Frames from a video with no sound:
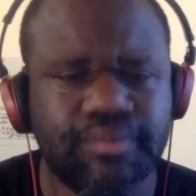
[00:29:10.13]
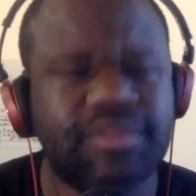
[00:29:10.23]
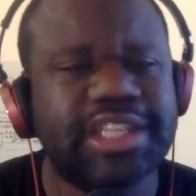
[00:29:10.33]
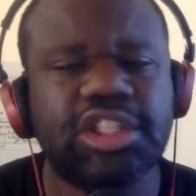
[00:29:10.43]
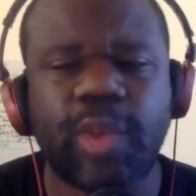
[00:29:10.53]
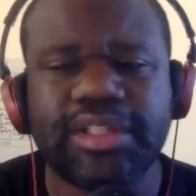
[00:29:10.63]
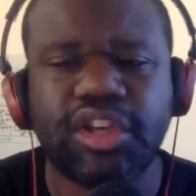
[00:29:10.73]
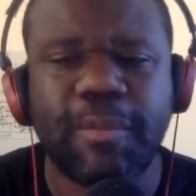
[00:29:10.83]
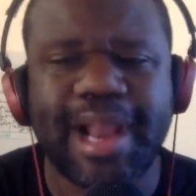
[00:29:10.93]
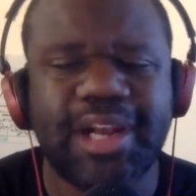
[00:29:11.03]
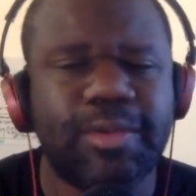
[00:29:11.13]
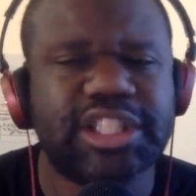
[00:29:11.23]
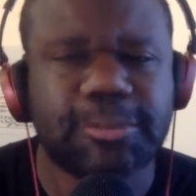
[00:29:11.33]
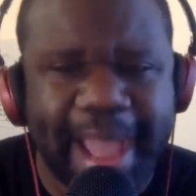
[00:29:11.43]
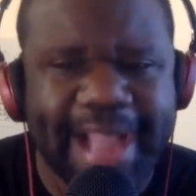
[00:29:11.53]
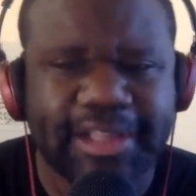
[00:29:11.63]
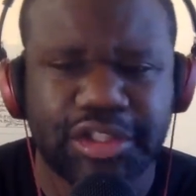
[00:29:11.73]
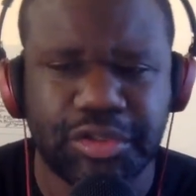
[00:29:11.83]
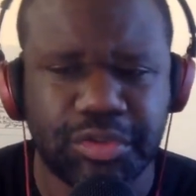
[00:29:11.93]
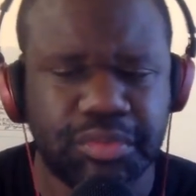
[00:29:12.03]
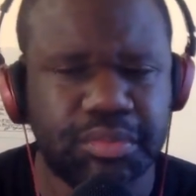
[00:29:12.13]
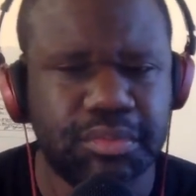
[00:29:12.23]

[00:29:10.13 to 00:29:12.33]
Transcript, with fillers: This is why there's nobody to respect you.